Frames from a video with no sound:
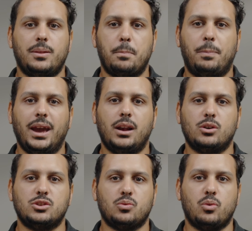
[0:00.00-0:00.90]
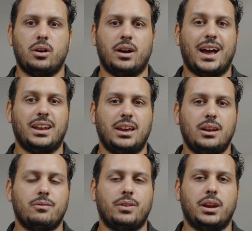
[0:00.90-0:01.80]
the payloads were an
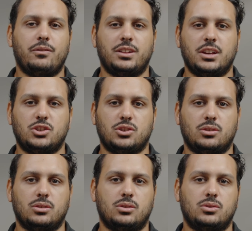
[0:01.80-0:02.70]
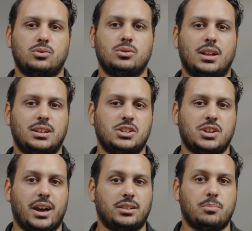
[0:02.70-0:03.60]
innovative addition to the DJI
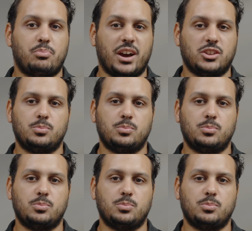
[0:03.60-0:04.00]
Enterprise